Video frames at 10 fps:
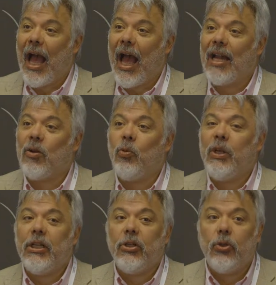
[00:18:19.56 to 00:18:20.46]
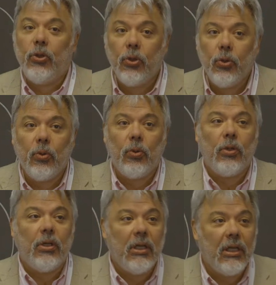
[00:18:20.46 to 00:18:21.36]
And we do
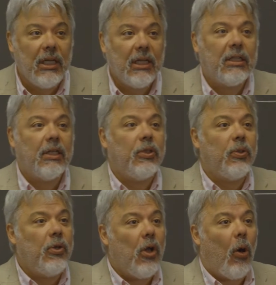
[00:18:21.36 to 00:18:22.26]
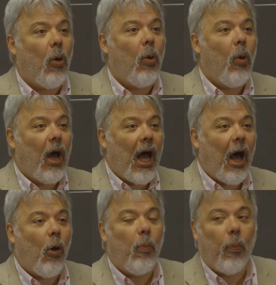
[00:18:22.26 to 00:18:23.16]
need to know
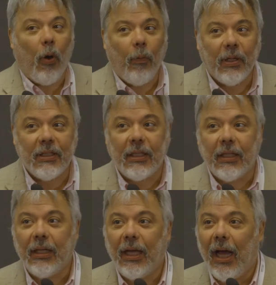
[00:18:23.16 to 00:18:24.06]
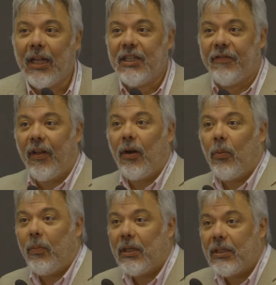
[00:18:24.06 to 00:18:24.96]
how poverty and
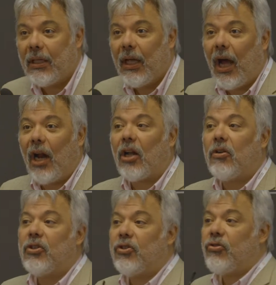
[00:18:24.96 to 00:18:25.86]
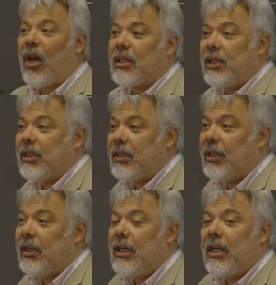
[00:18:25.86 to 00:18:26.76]
development are constructed
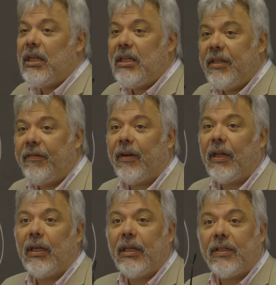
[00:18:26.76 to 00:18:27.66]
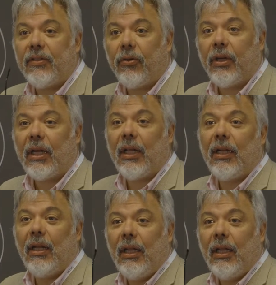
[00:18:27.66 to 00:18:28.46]
in different historical